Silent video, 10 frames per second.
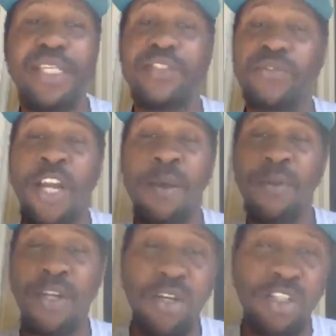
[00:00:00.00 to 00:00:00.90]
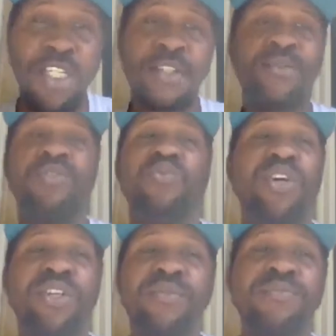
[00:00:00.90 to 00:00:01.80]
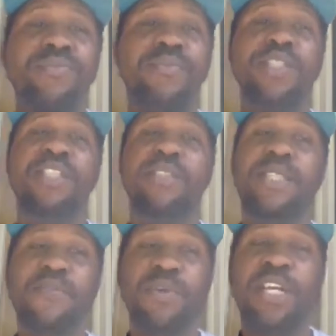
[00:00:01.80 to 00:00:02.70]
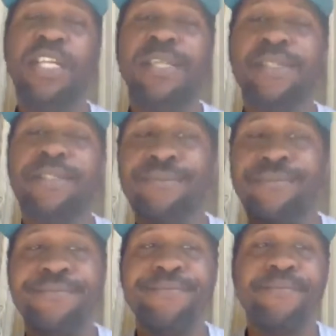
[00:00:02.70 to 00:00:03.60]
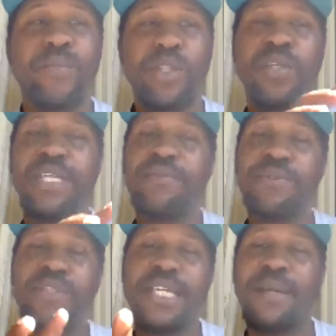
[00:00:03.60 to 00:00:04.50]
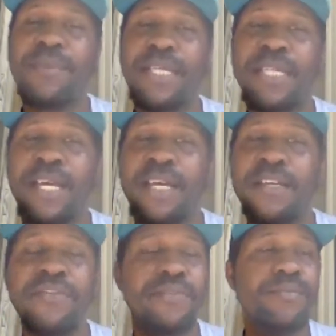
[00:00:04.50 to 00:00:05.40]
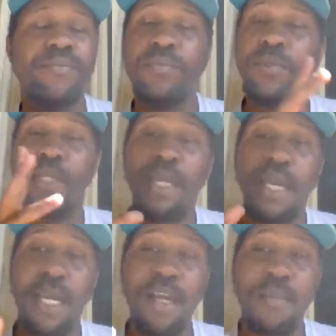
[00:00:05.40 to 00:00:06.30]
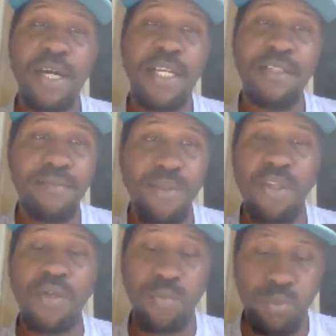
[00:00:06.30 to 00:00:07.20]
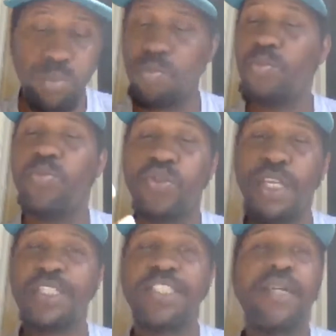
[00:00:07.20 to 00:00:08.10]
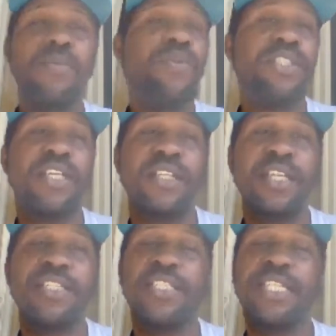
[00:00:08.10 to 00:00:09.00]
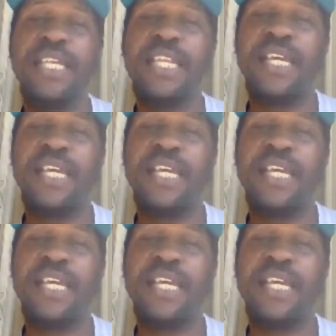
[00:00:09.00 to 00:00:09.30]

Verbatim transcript: And subscribe to y'all channel as well, because that's what it is. When you hit when you tap that live, everybody, you know, try to sub to each other. I seen that